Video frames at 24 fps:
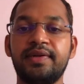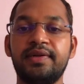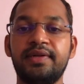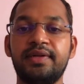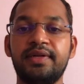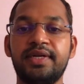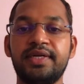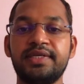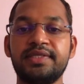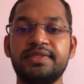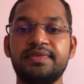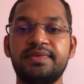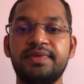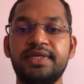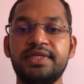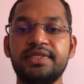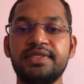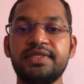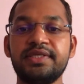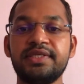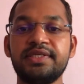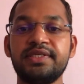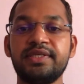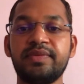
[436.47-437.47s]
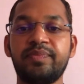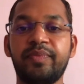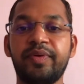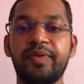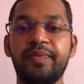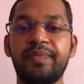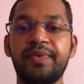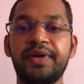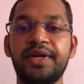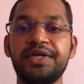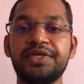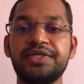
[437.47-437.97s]
Let's we discuss the
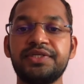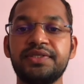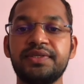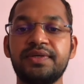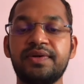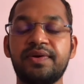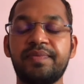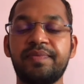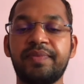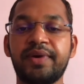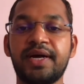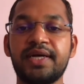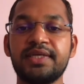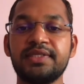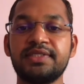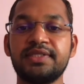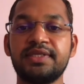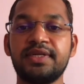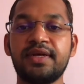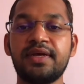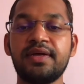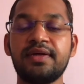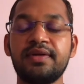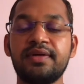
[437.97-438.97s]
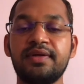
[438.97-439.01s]
preparation of asana.